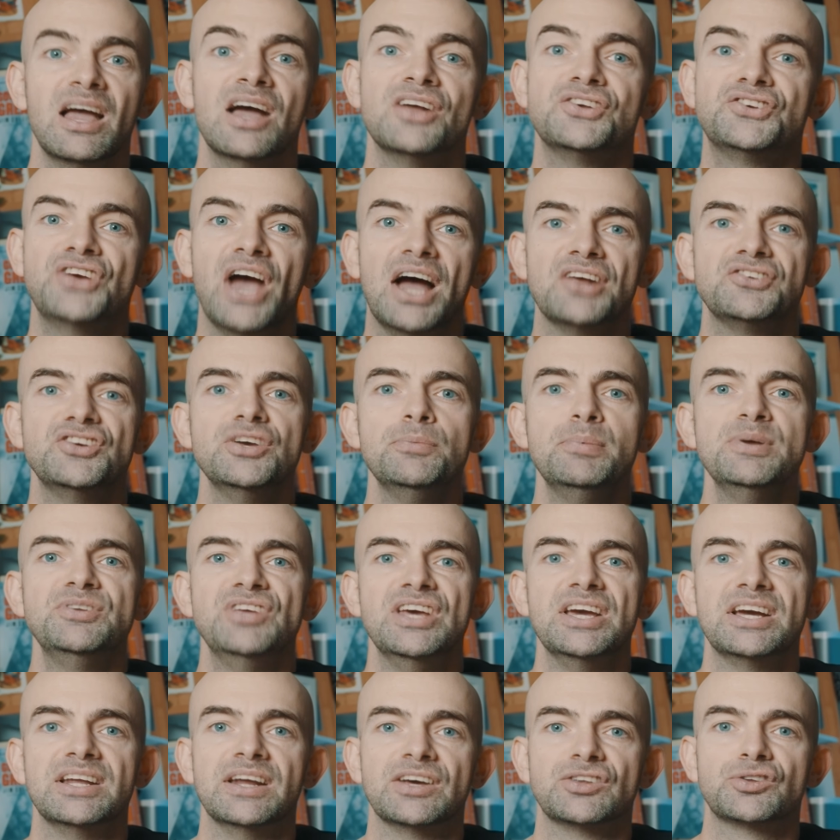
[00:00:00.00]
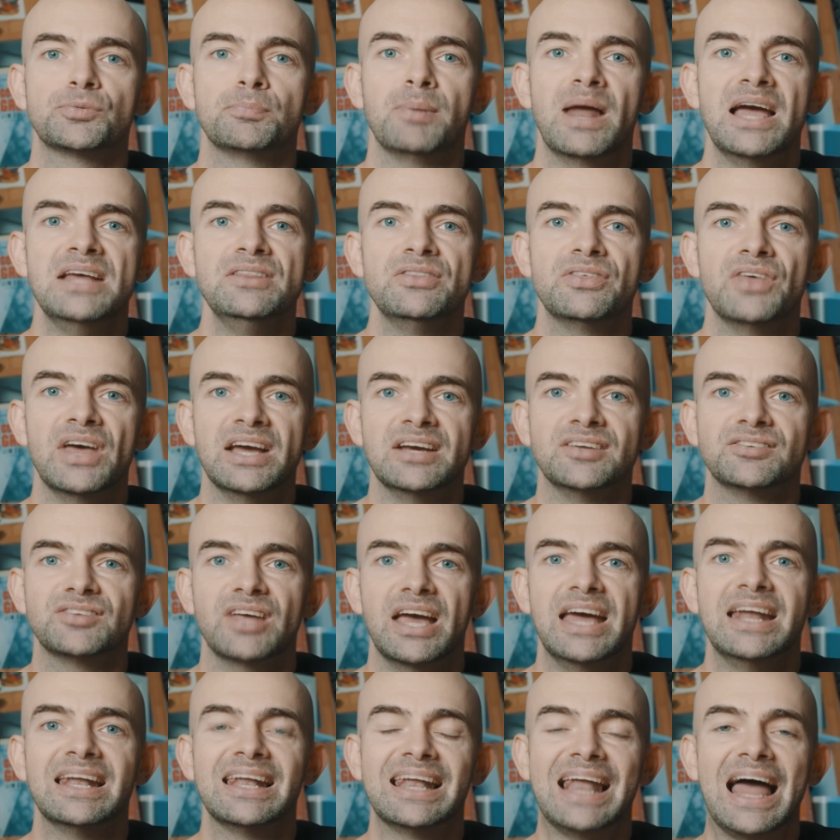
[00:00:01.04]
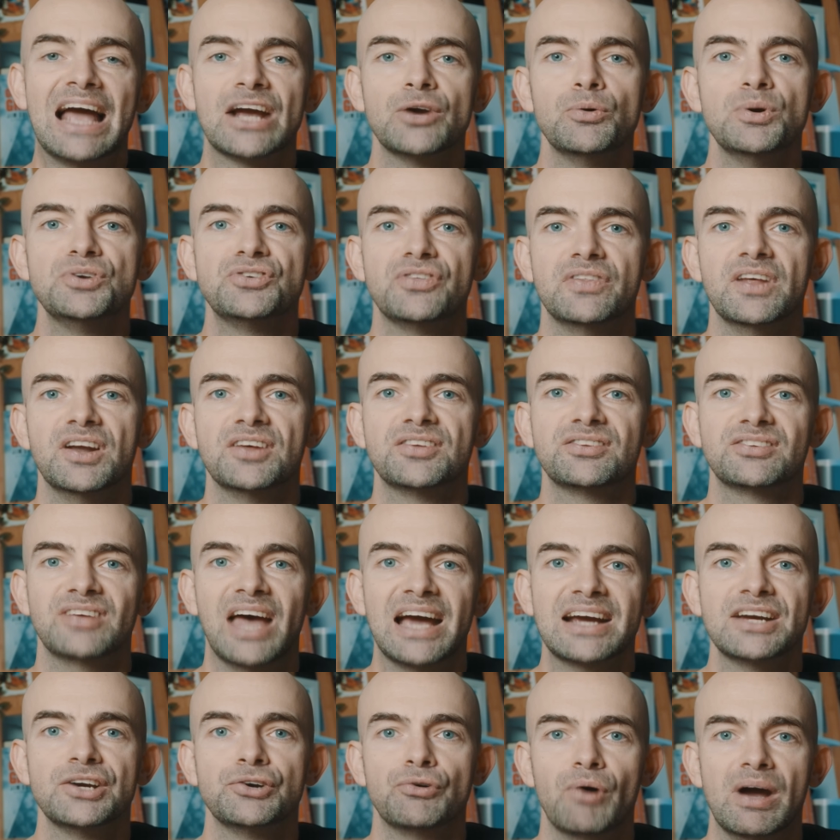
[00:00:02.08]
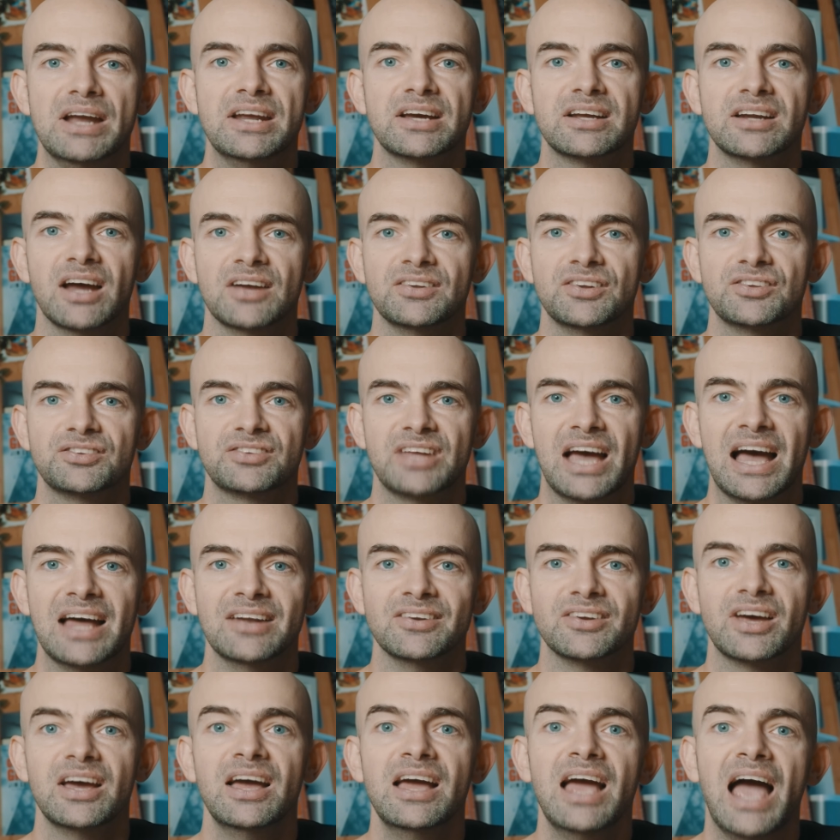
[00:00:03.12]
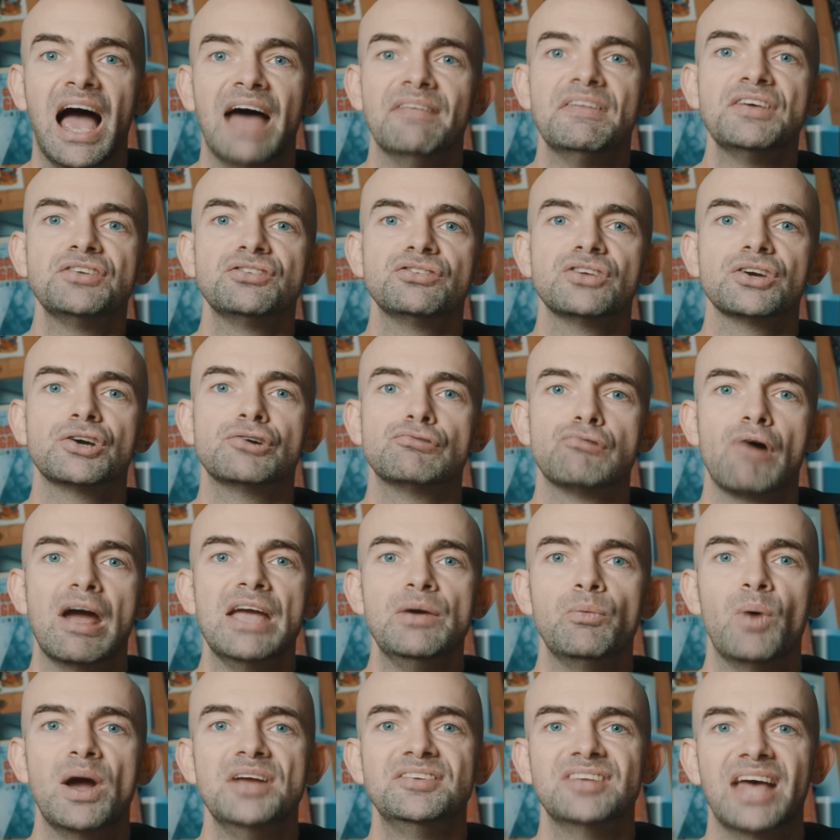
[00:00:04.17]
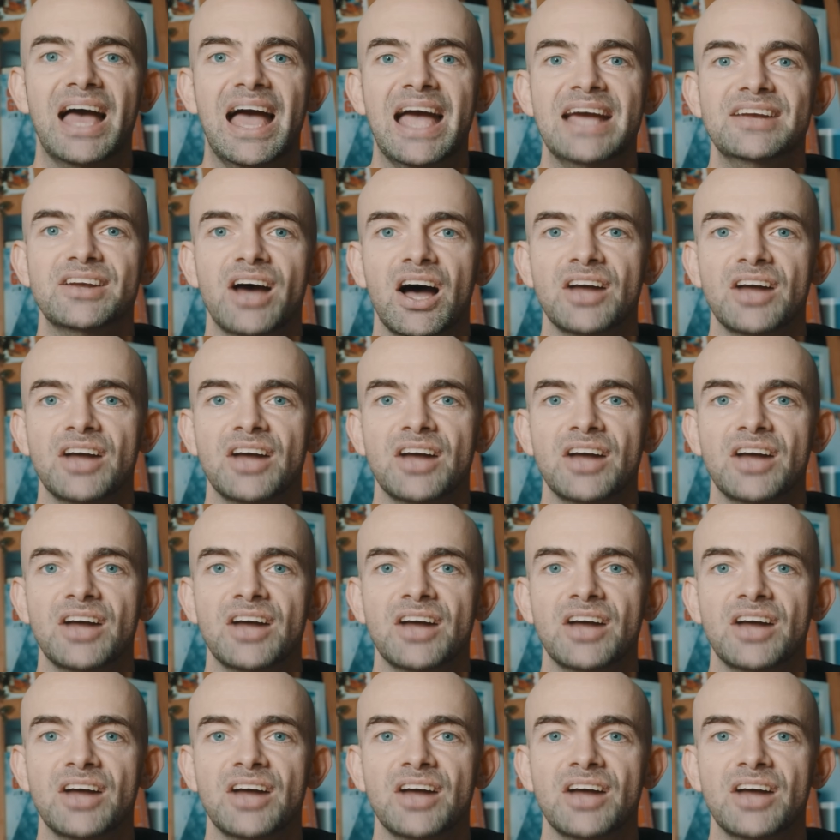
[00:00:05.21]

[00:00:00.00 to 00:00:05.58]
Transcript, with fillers: ChatGPT can explain things in language that a second grader can understand, and this is a great way to aid